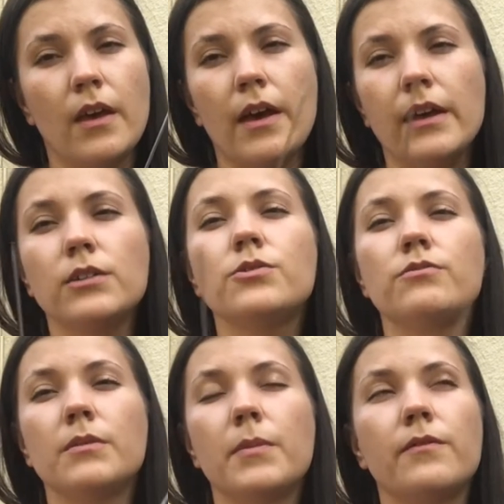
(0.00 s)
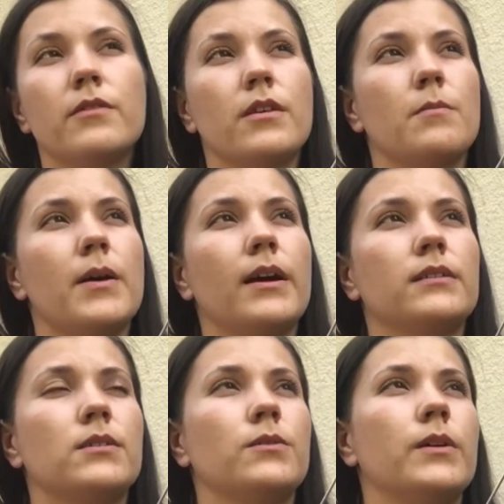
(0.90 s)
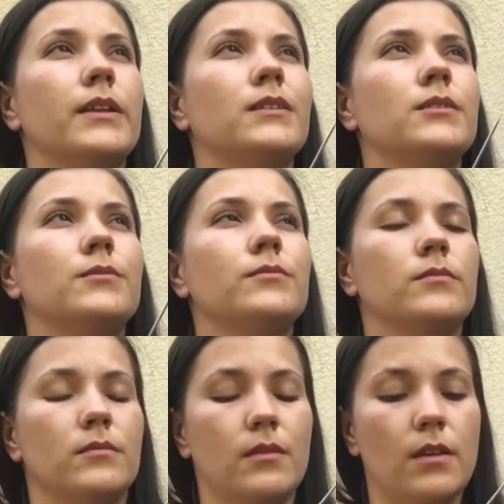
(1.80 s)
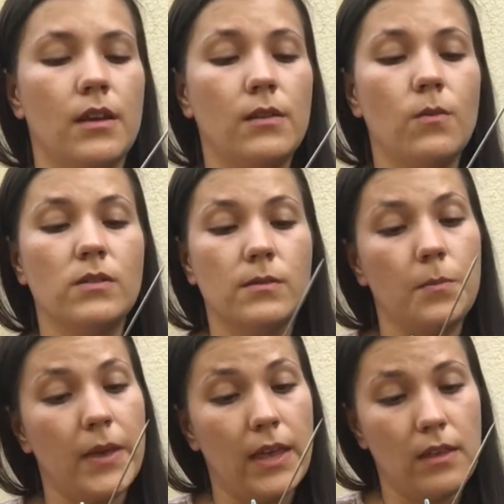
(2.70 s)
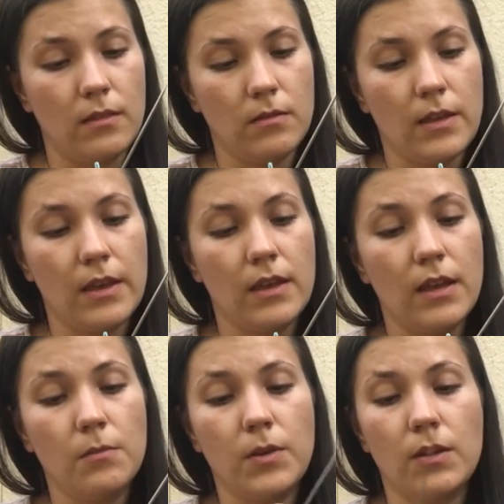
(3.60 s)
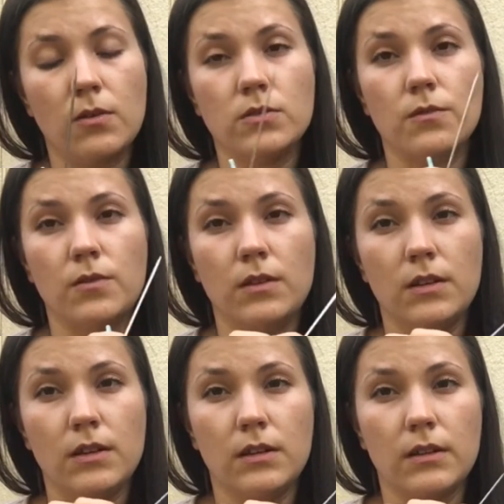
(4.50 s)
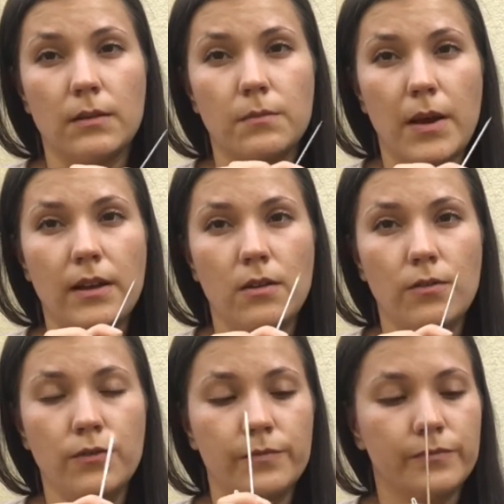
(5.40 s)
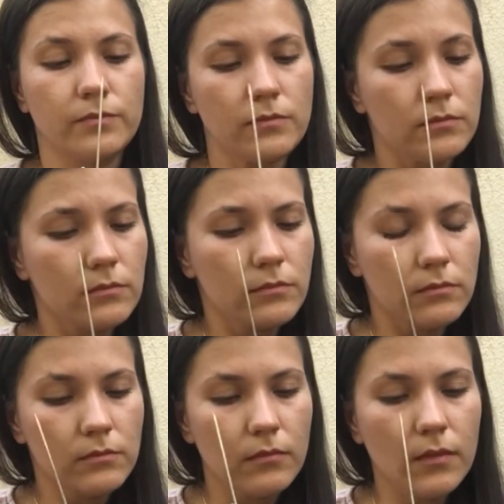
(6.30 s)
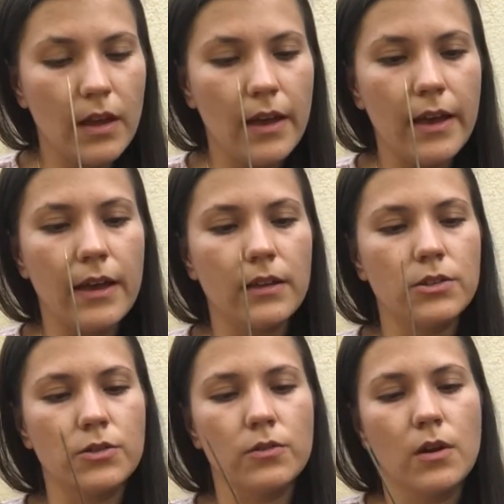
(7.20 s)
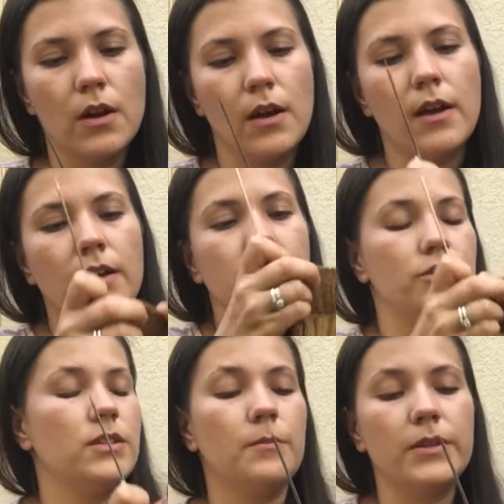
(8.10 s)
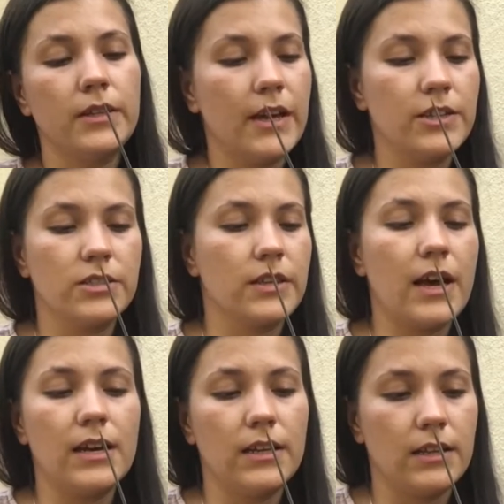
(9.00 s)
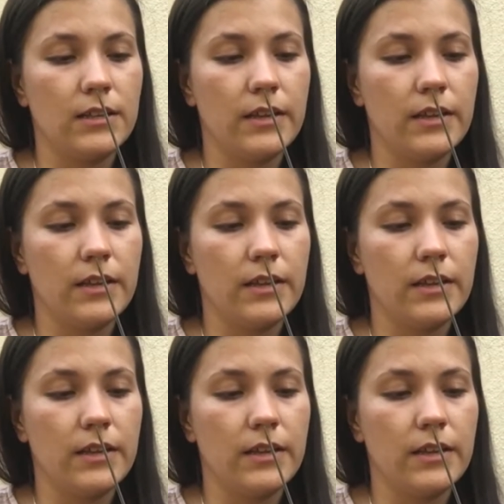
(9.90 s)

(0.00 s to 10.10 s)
I had to rip everything back. So, and it was a pain again because of the needle bind off. I had to I just cut it,